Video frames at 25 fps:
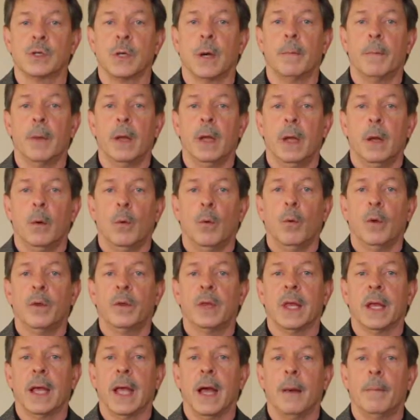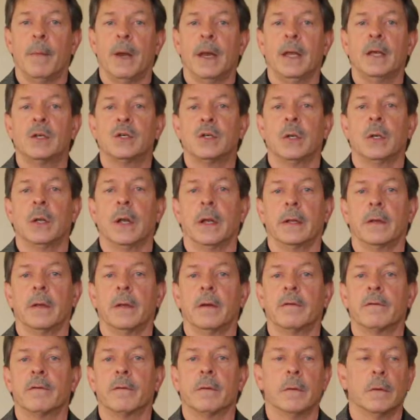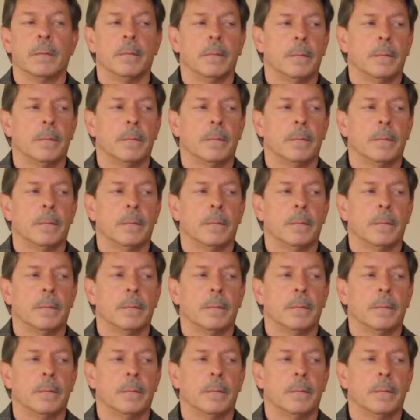up with a combination like this.